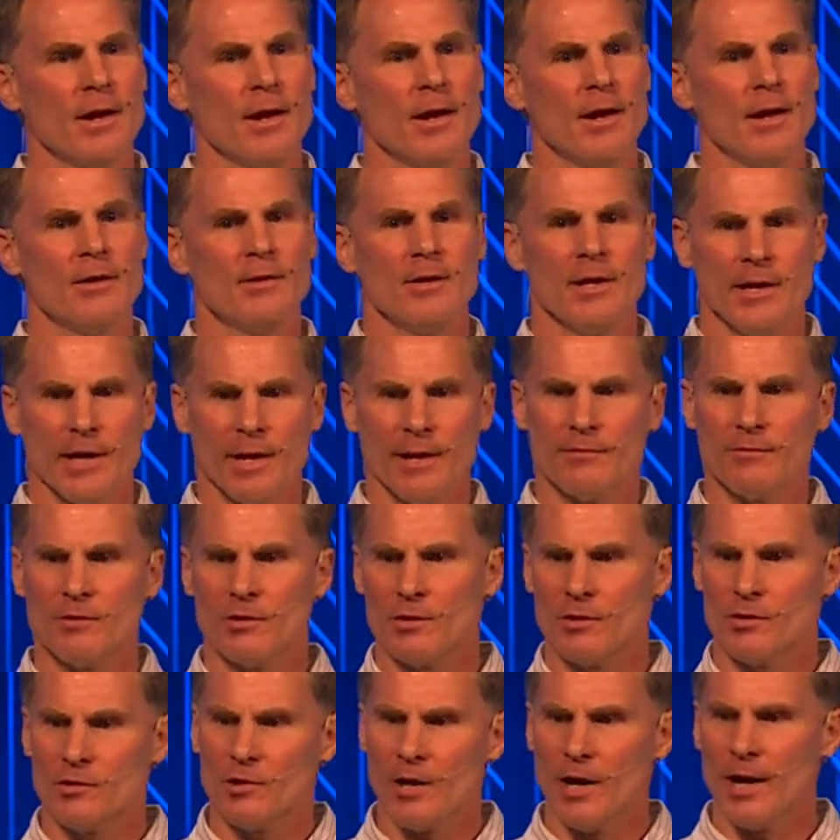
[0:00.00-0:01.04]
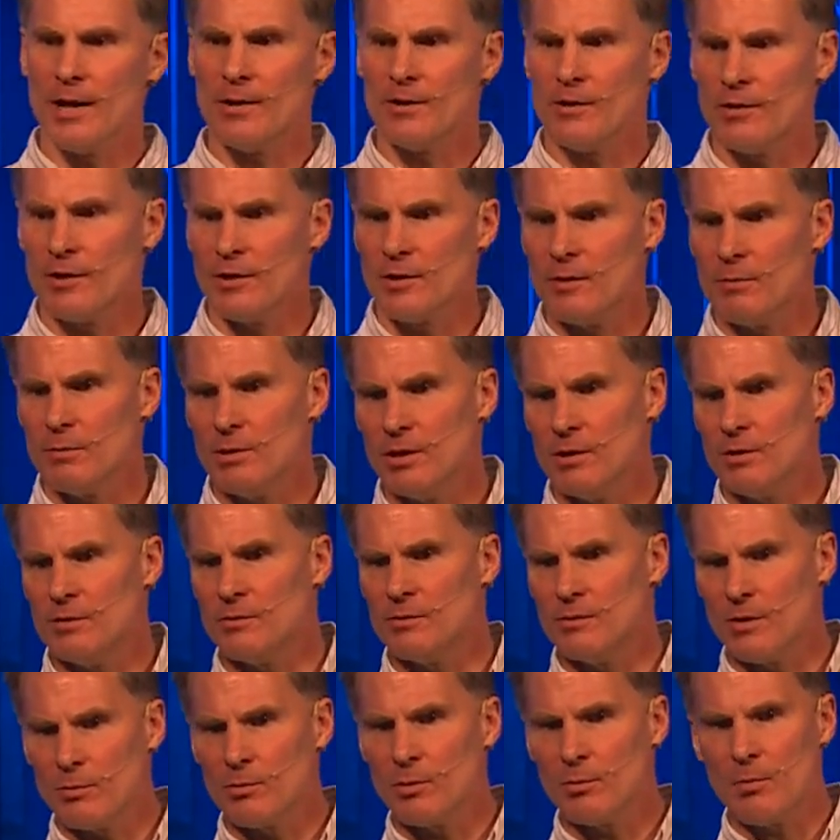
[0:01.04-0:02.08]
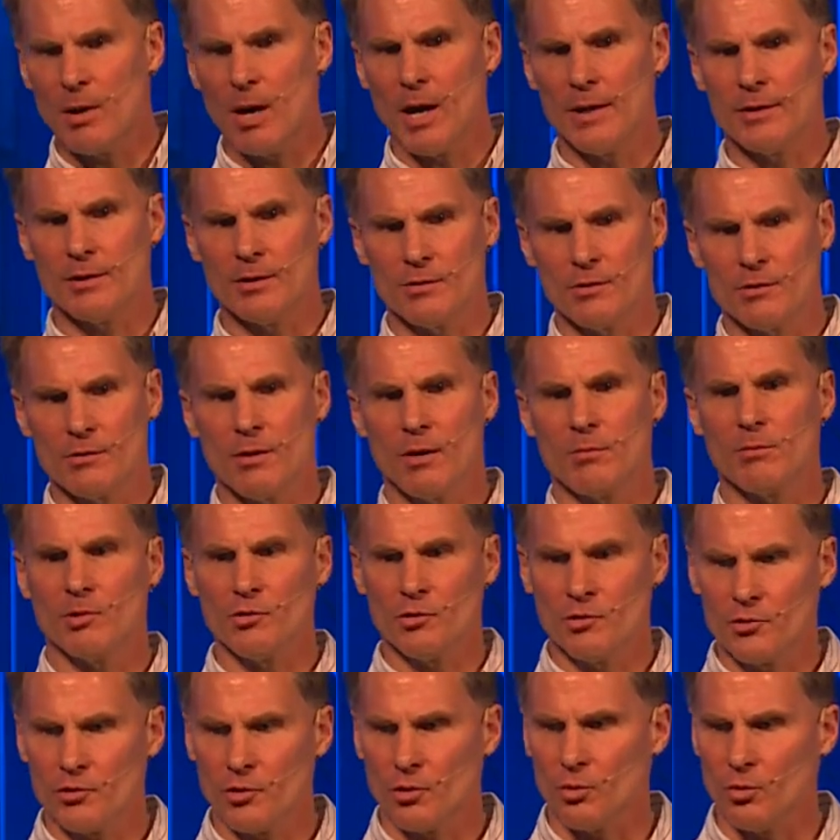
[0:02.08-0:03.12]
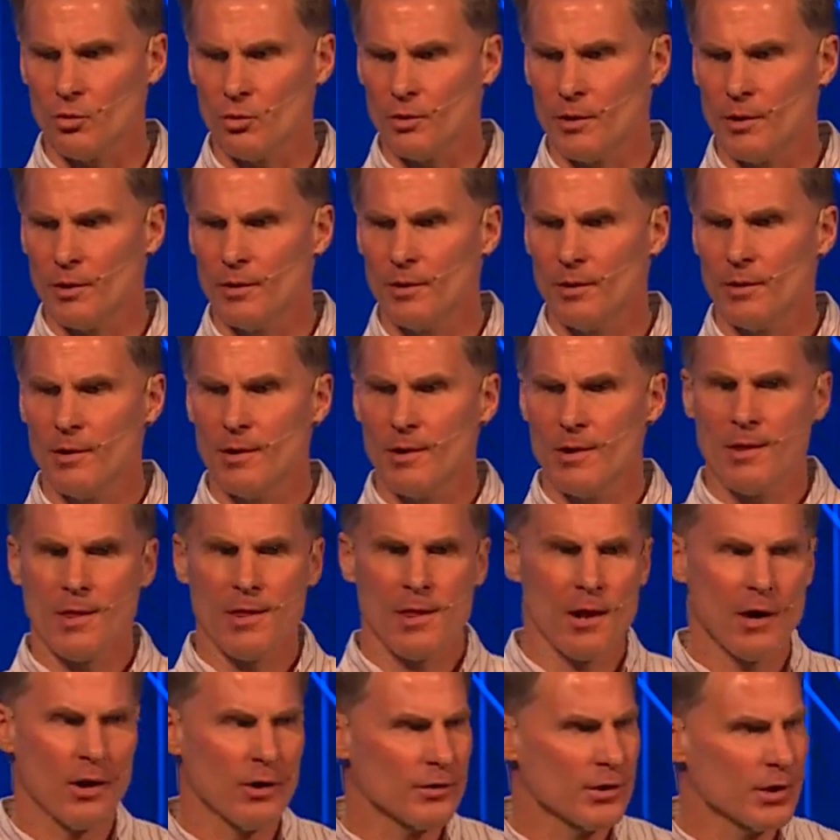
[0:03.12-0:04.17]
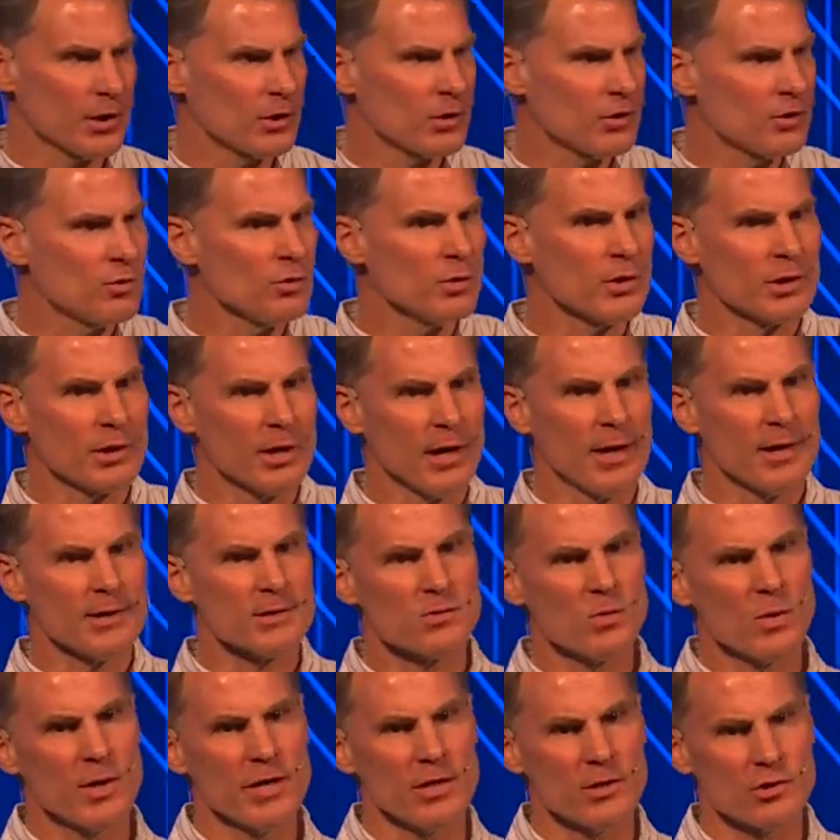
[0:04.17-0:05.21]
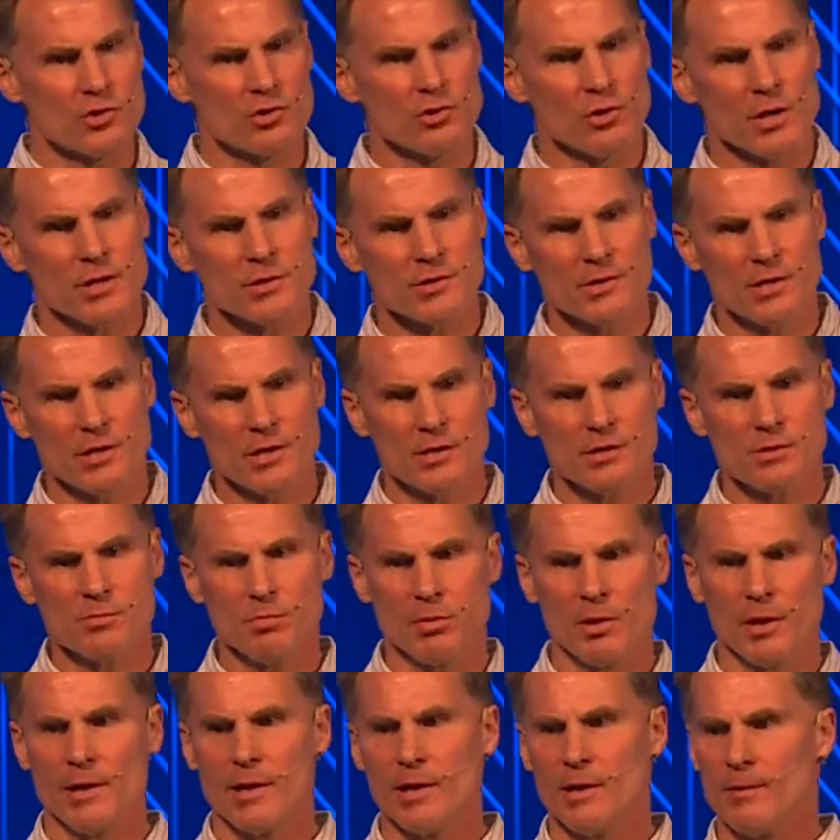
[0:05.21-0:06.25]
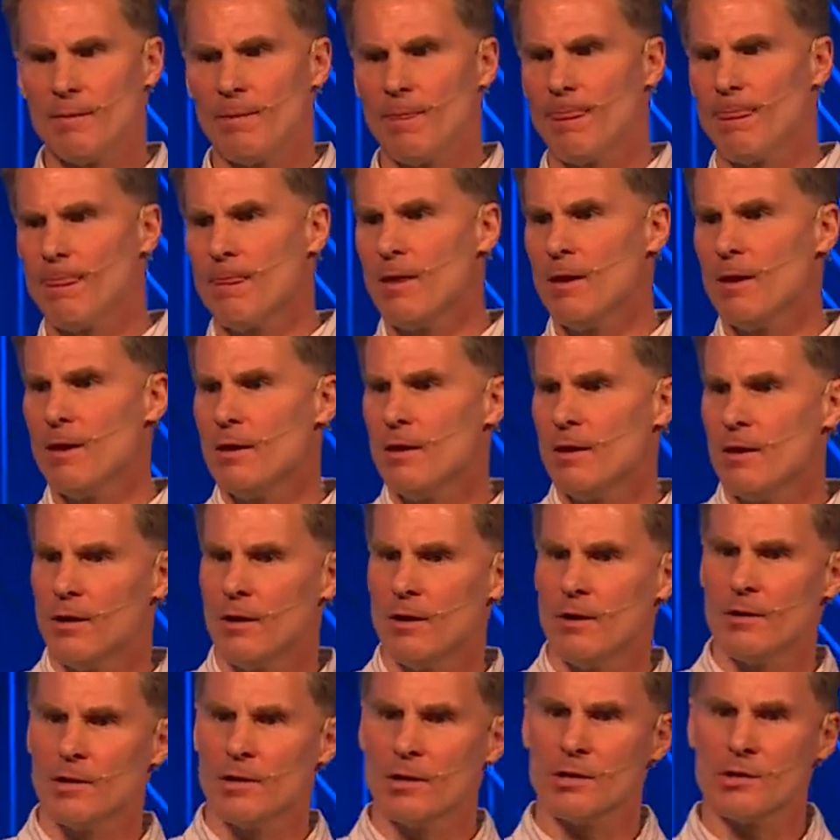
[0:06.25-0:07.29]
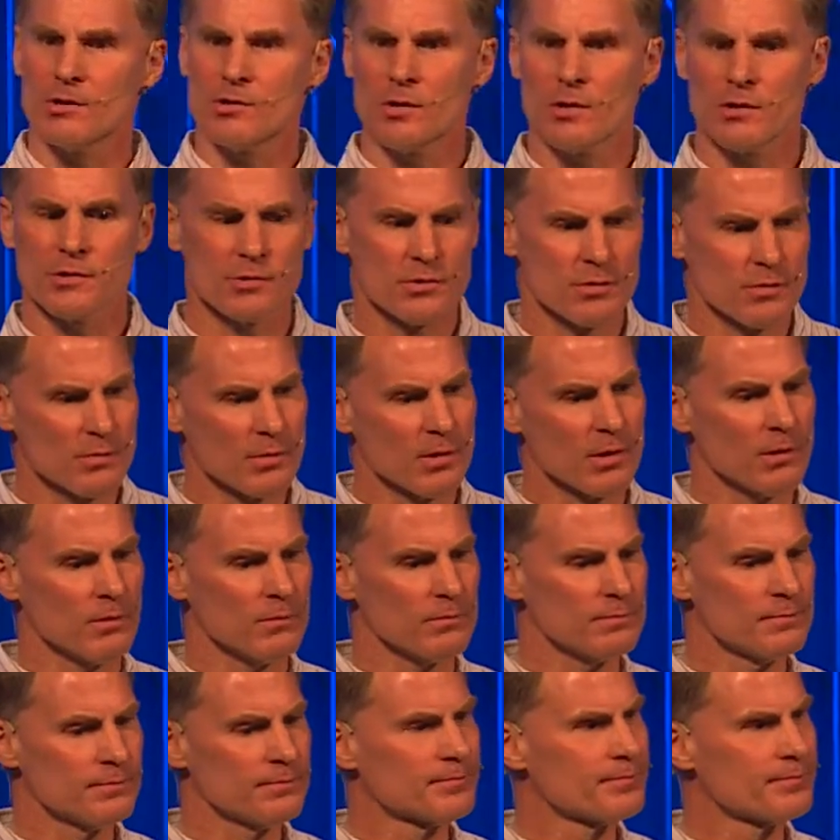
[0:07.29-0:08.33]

And they have to decide, are they going to be double-minded or double-souled? Are they going to do it God's way and trust his plan? Are they going to trust their own?